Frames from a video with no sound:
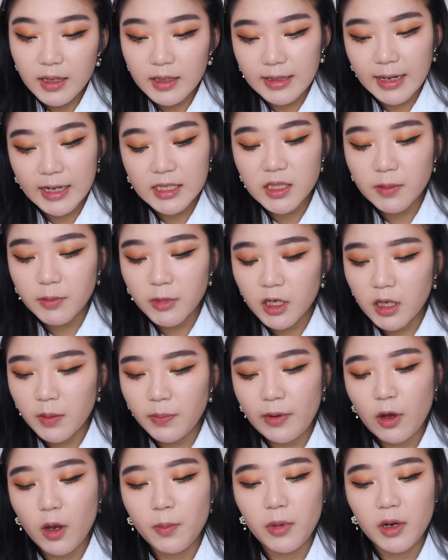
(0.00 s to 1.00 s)
Next, I'm going to
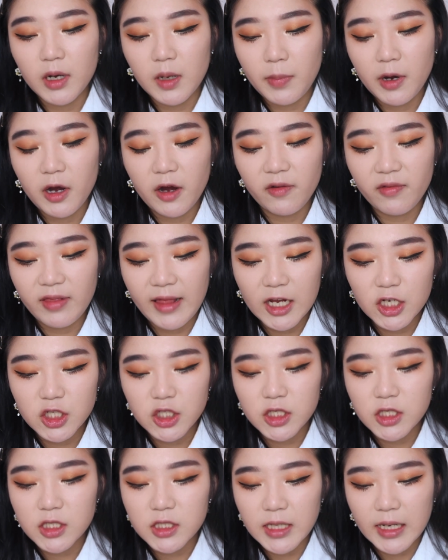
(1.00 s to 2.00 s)
pop on a pair of
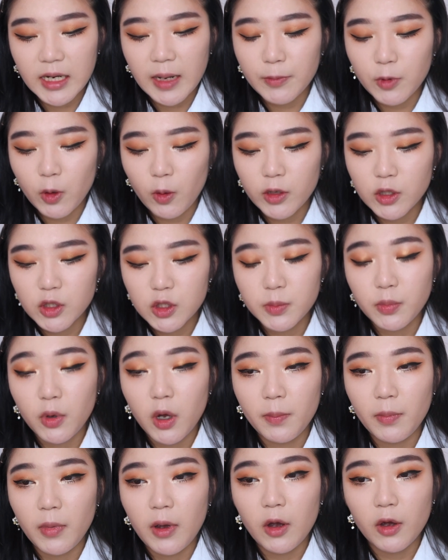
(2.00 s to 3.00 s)
lashes, and I'm going to
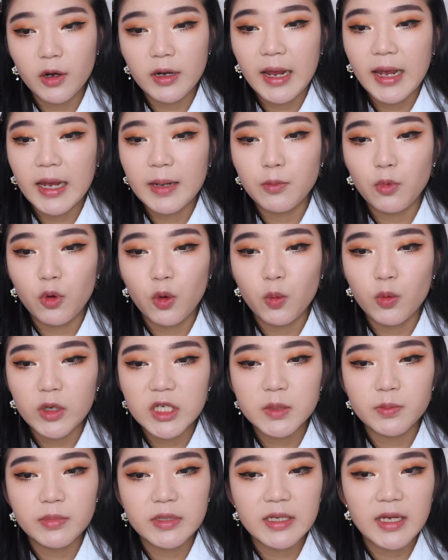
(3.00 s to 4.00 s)
pop on a more
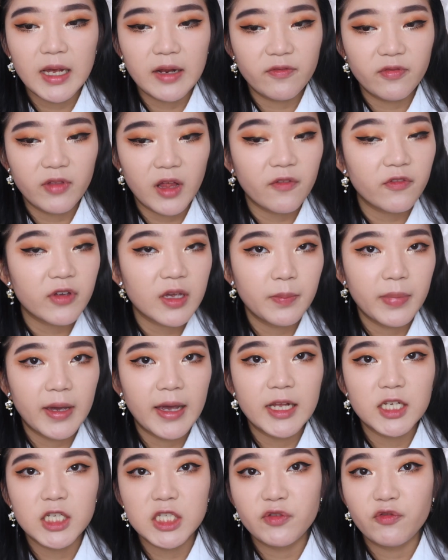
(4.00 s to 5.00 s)
wispy and fluffy
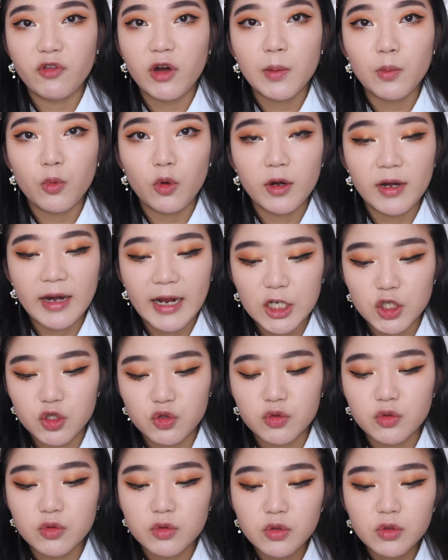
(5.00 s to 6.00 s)
pair just for a more
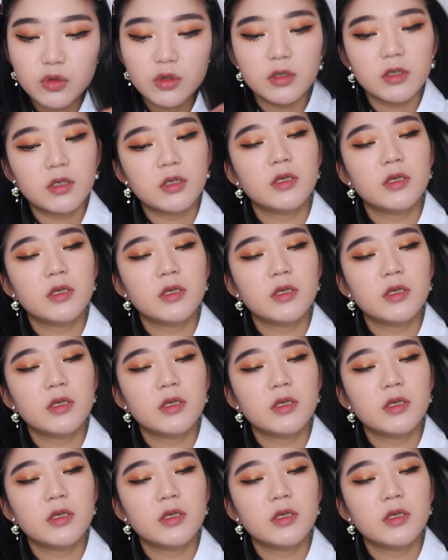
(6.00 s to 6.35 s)
natural look.